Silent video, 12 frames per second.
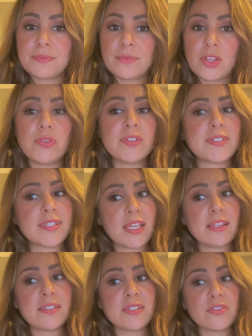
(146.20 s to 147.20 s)
New
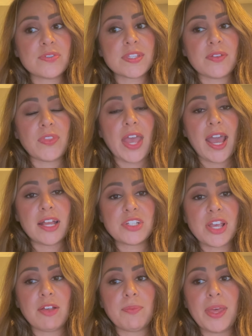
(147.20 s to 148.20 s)
Zealand's use of the
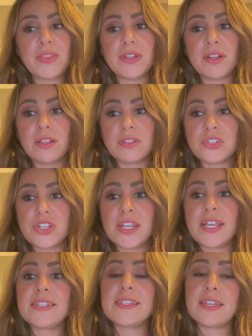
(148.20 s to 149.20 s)
Agile methodology
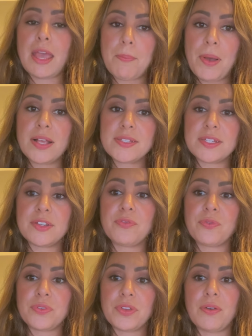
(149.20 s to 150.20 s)
is a net positive
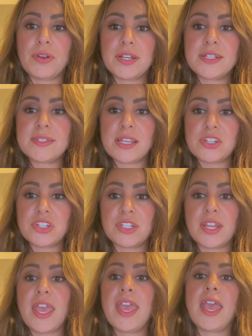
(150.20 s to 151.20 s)
for the organization
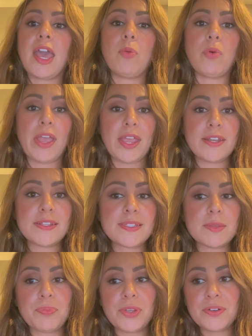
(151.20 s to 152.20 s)
and will aid in
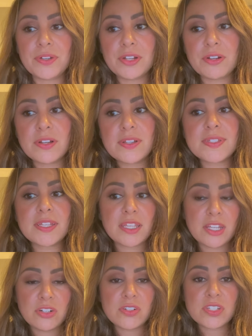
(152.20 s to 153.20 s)
superior,
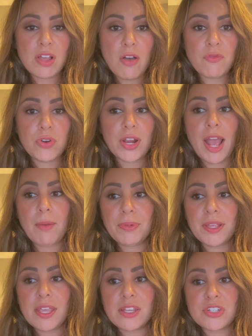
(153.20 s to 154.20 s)
secure software
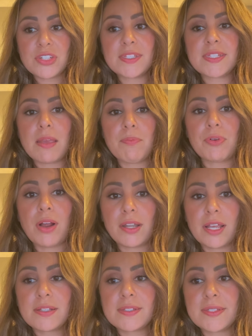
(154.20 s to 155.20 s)
applications and
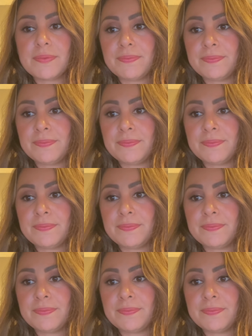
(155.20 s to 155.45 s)
products.